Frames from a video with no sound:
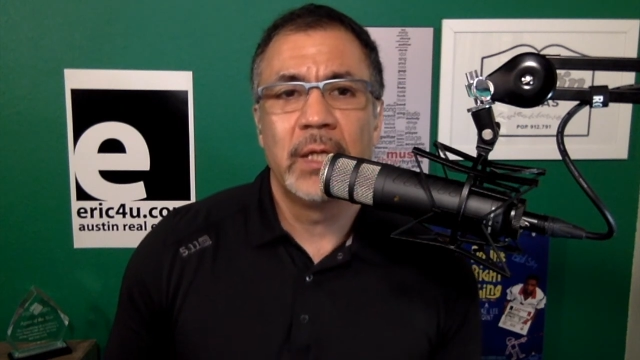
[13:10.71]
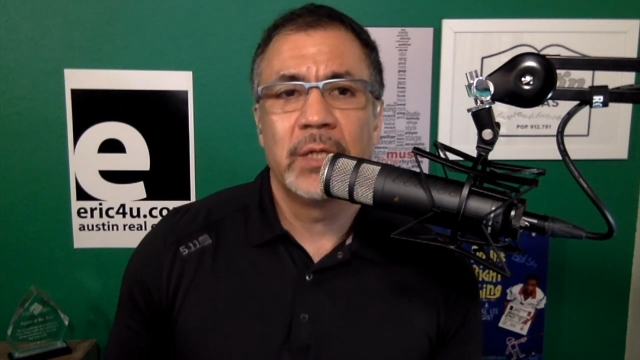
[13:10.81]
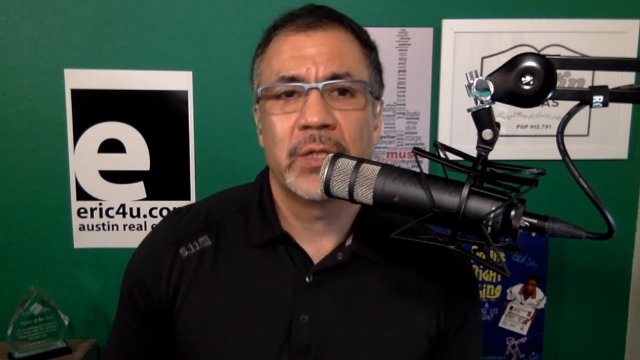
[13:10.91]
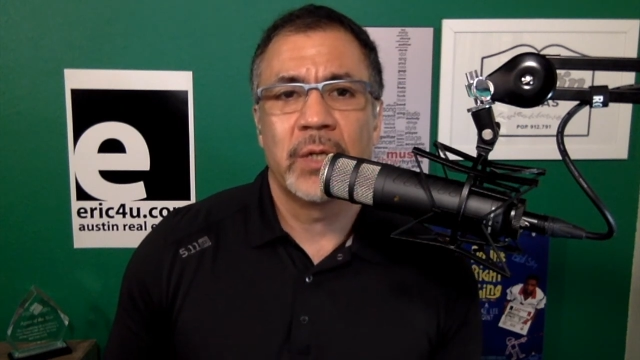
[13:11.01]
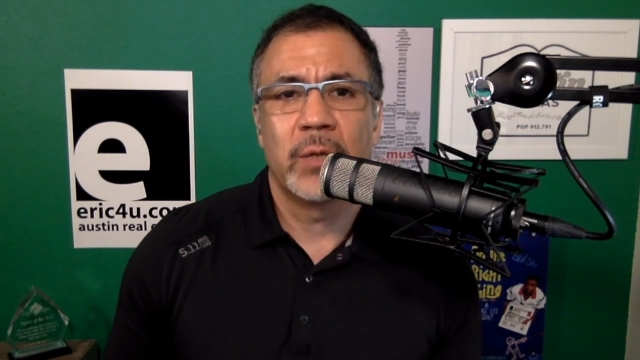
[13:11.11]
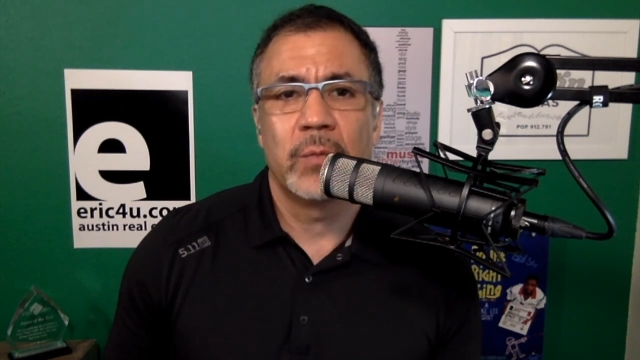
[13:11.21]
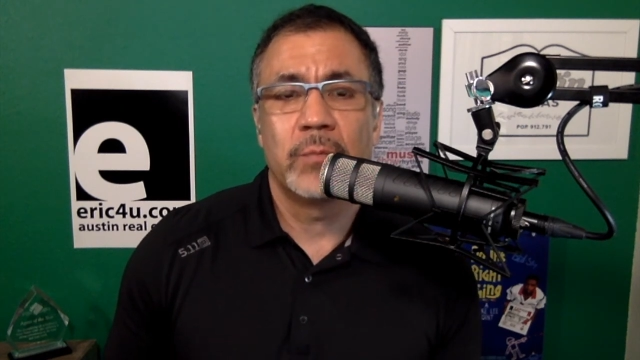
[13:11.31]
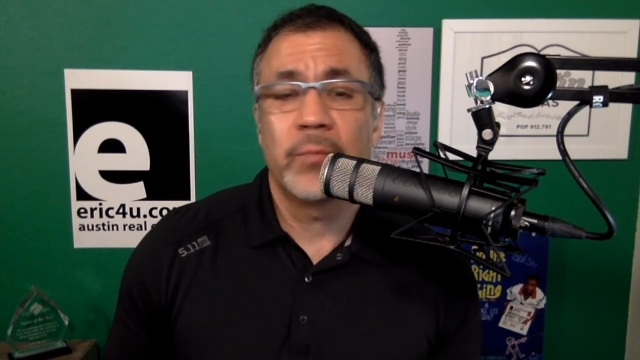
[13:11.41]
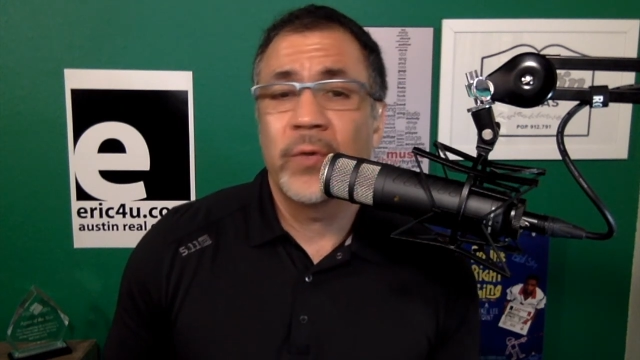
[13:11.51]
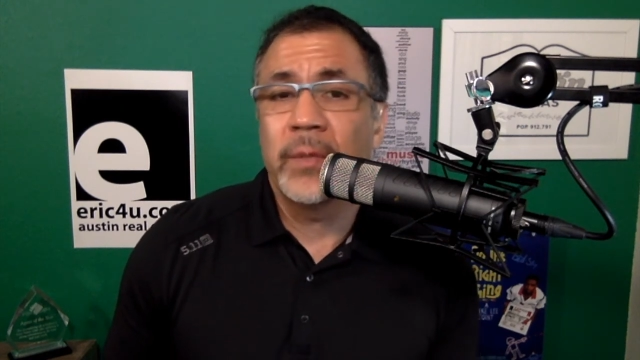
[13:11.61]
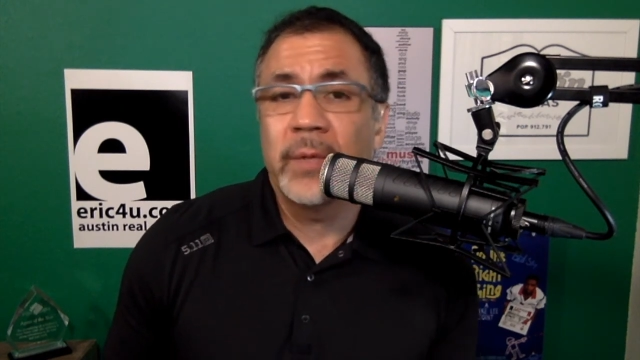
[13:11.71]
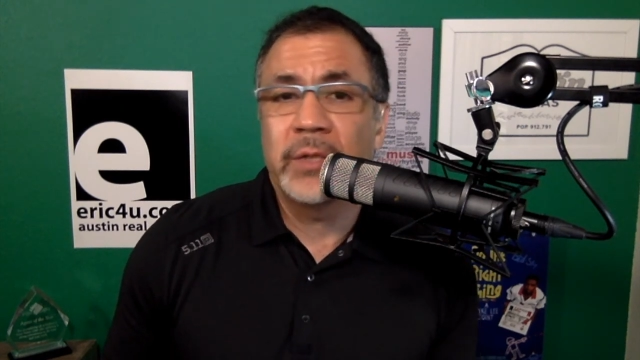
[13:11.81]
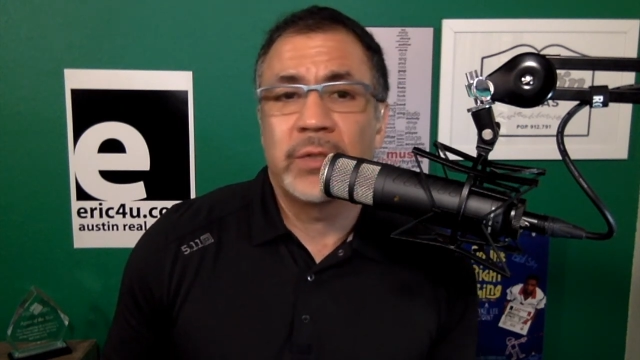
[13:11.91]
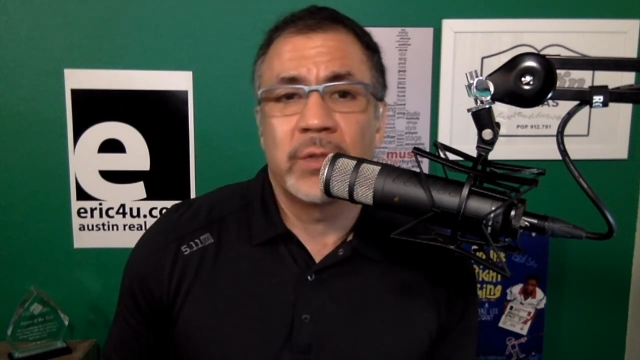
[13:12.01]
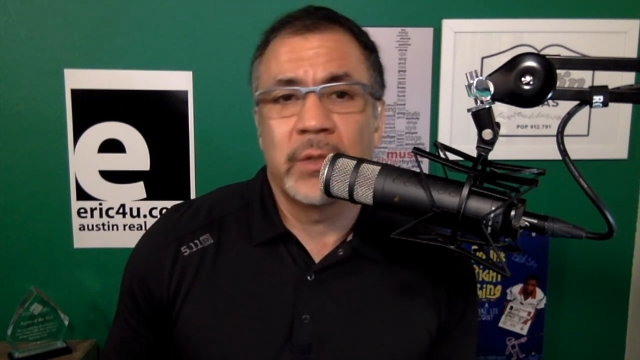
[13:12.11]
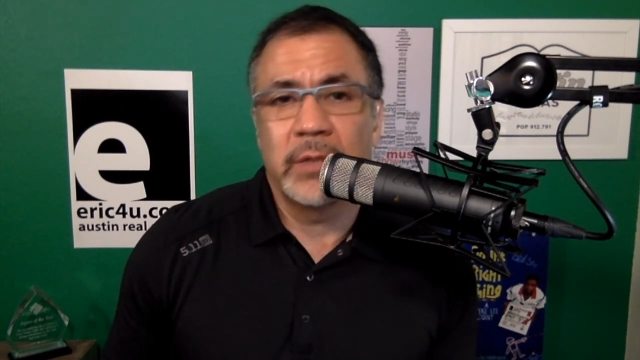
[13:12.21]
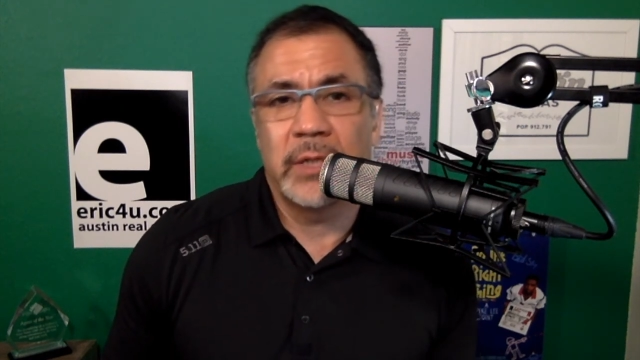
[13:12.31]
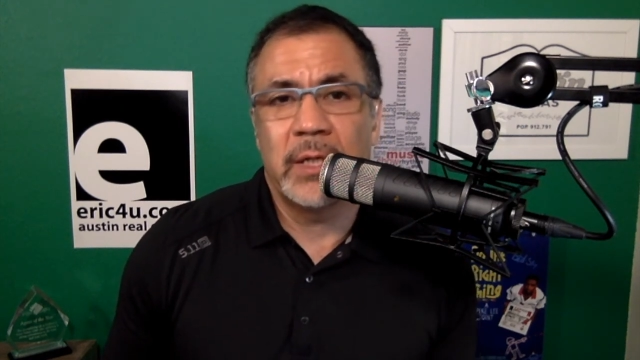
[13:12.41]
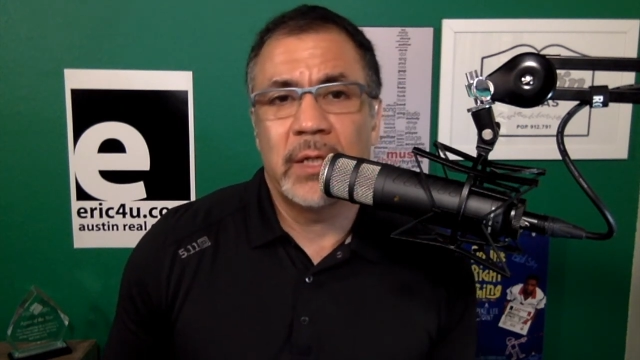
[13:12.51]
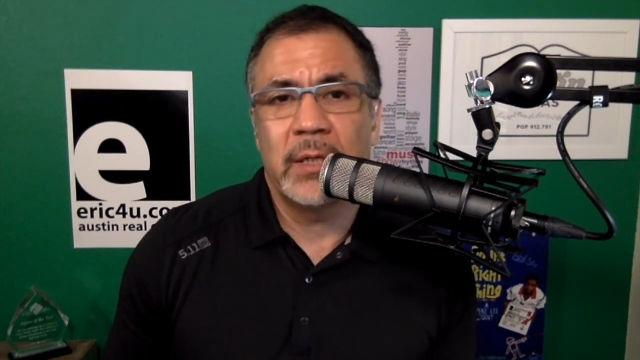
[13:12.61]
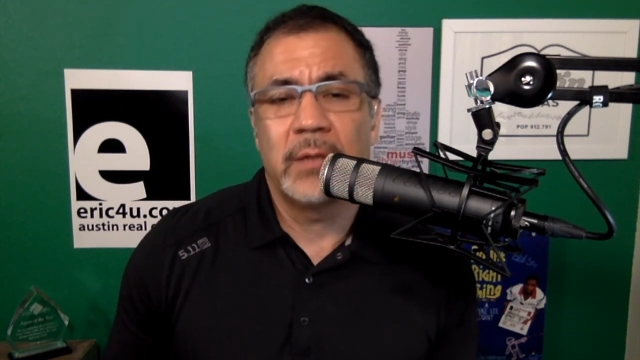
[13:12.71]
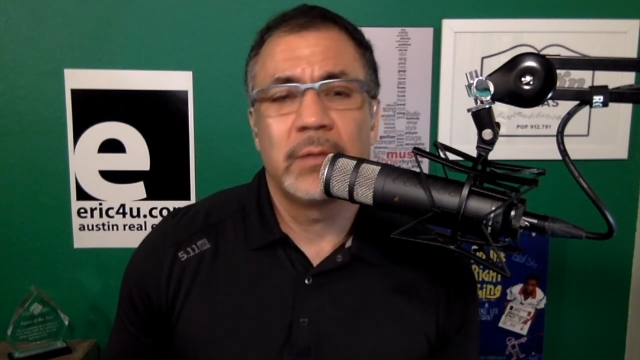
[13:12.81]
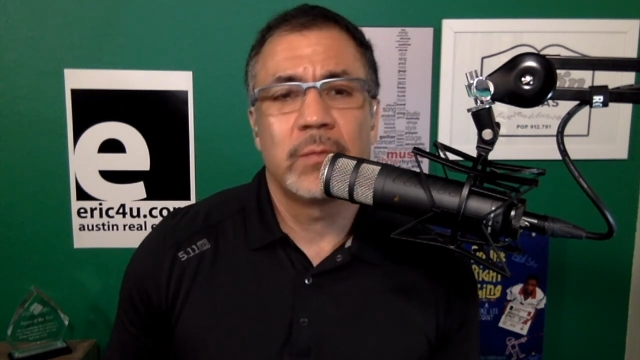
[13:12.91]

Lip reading: So pretty much turnkey.